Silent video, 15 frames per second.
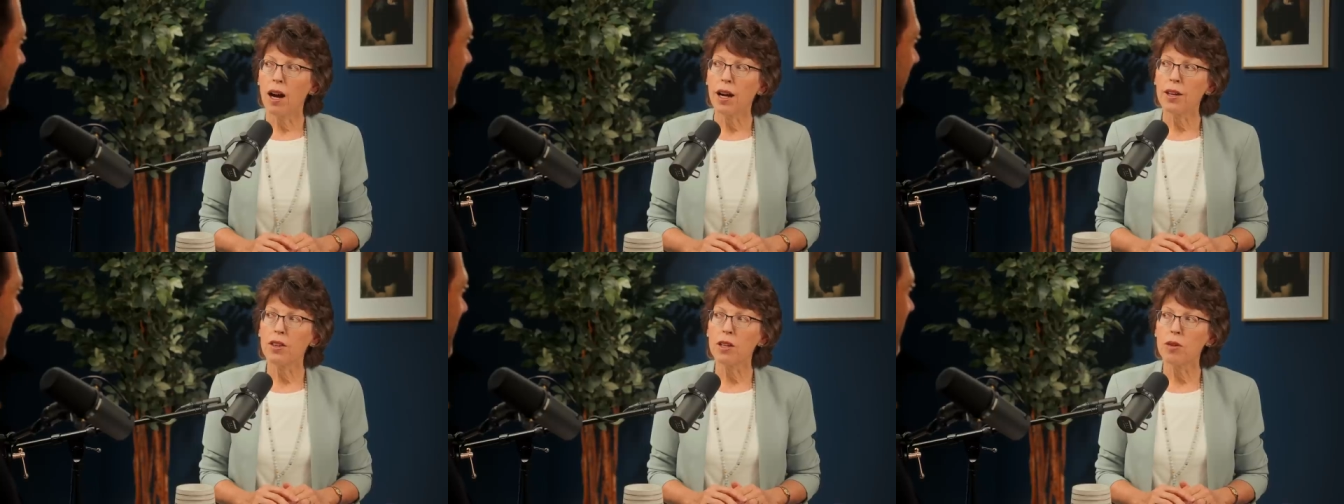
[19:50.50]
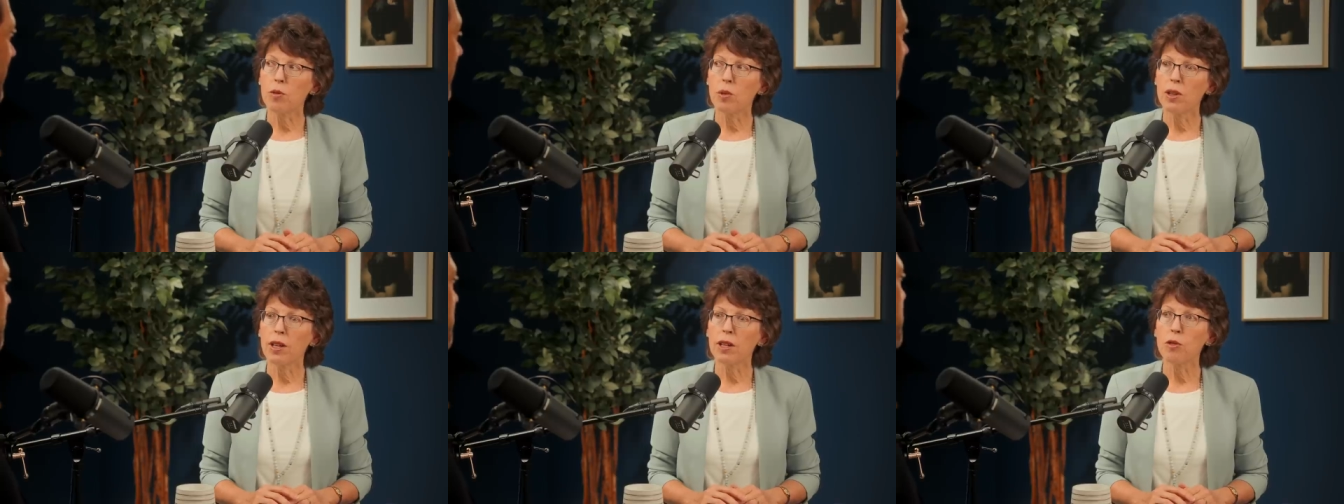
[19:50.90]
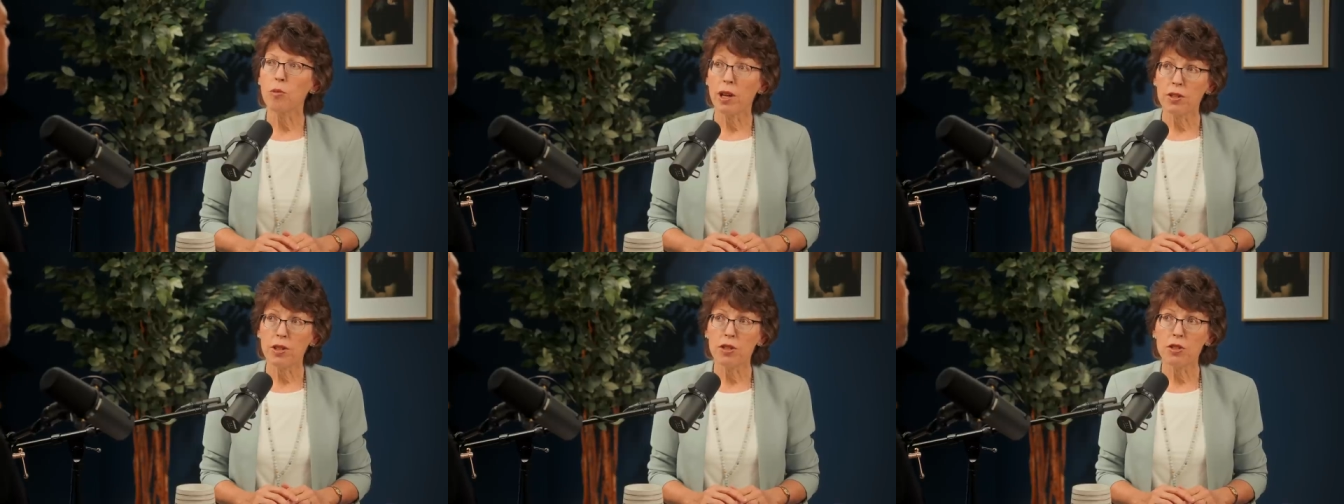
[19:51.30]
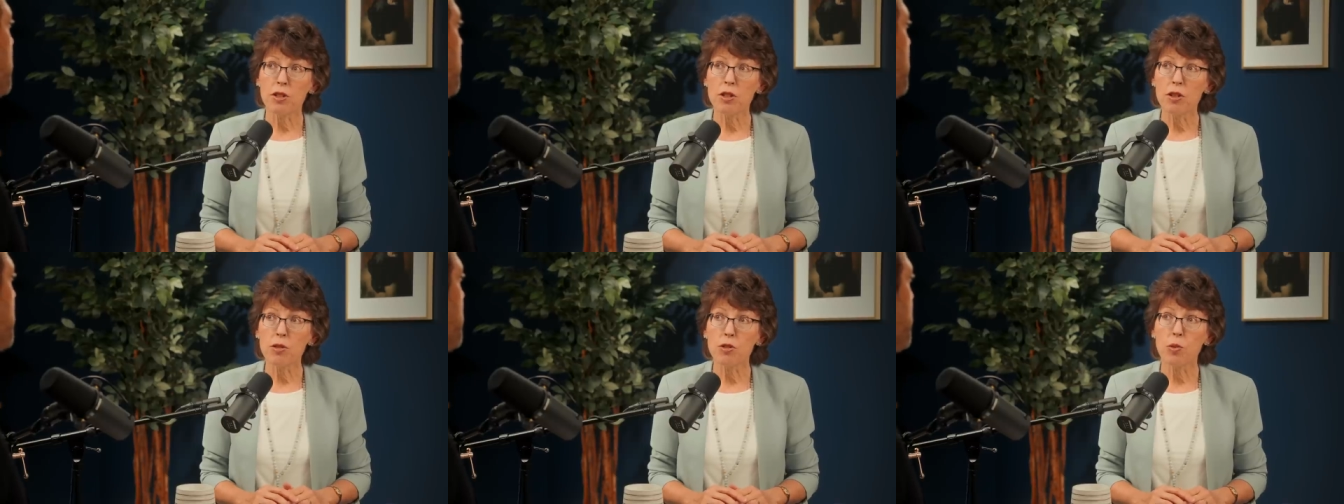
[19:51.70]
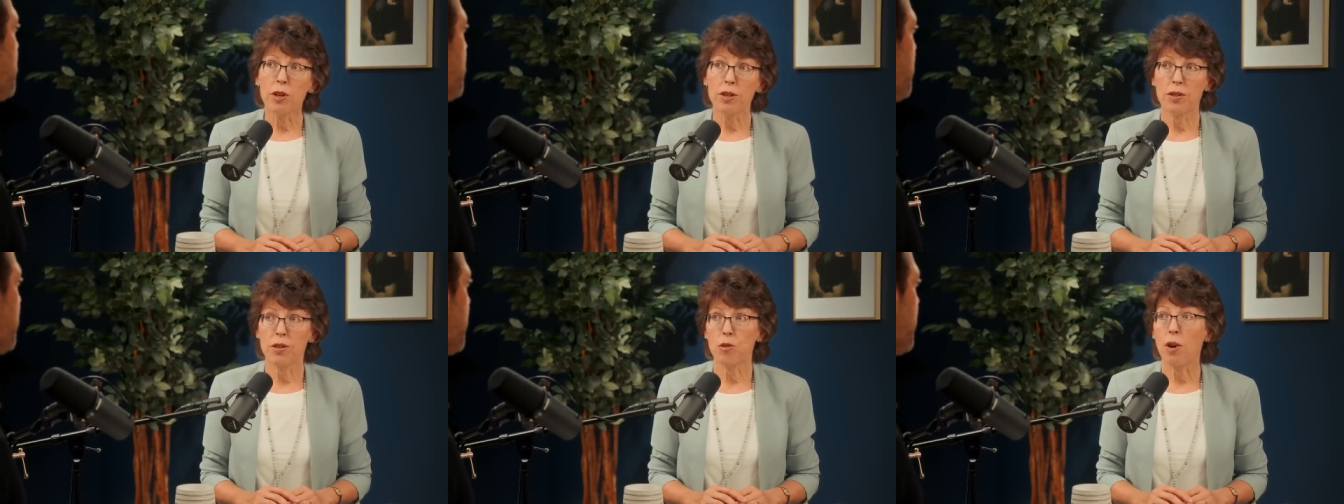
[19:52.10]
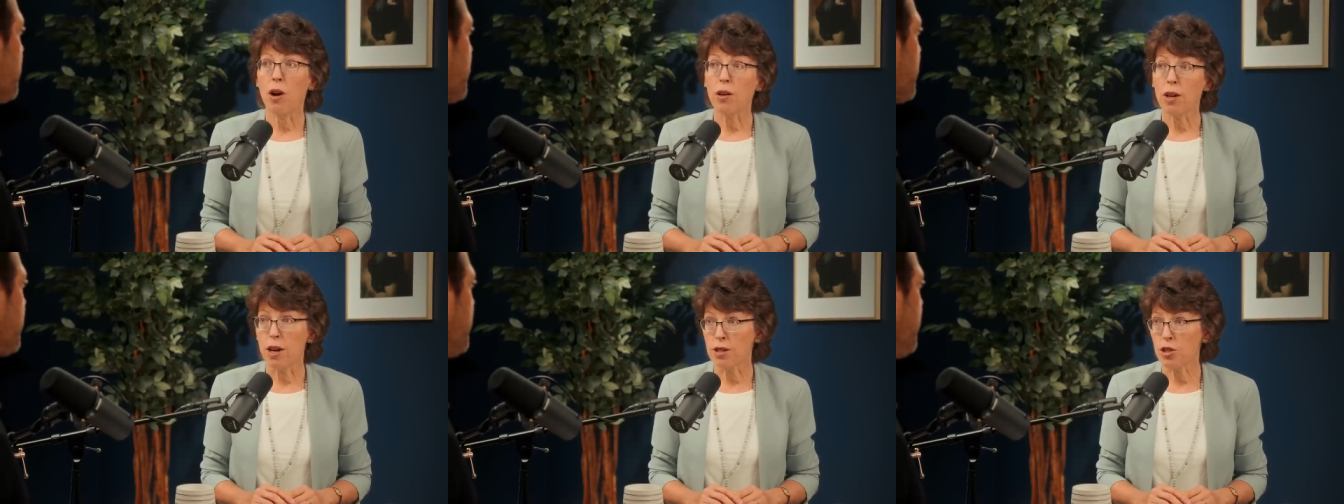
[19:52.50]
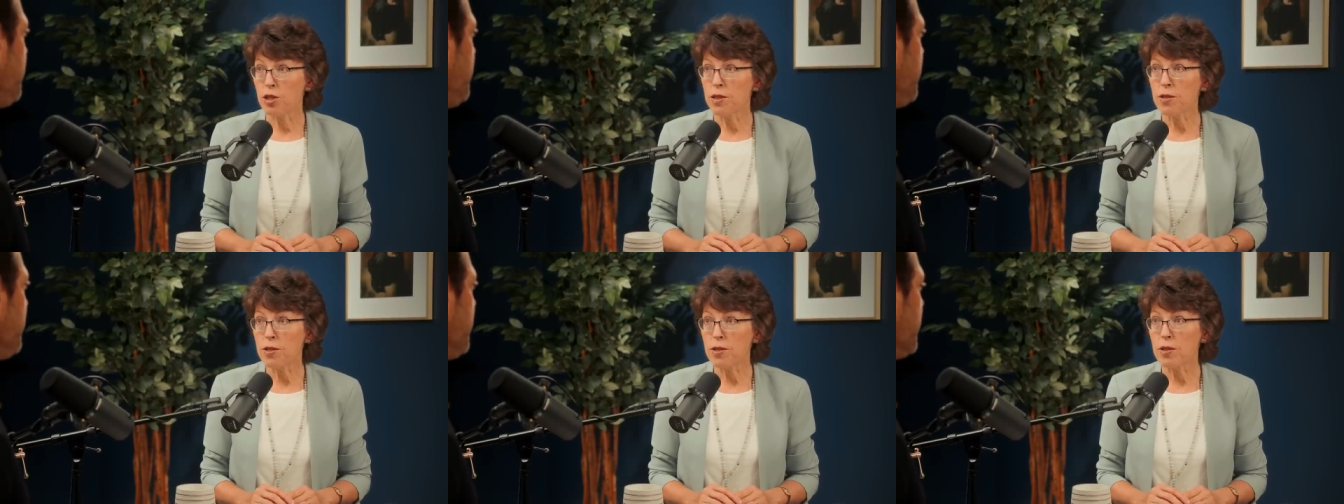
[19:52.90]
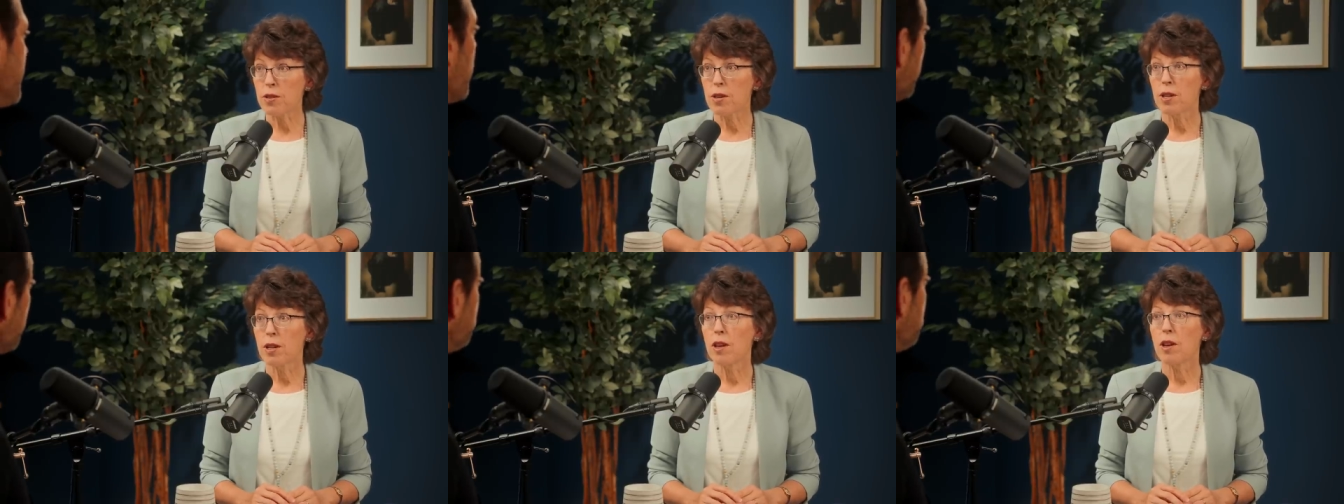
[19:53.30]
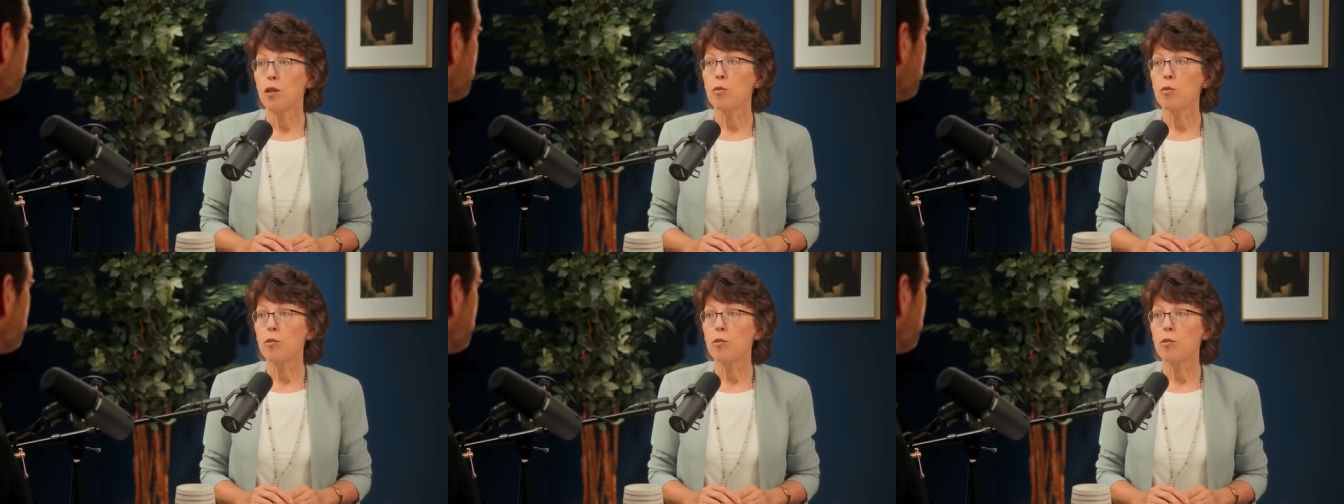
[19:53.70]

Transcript: I think one thing to pay attention to is what it says about conscience. Okay.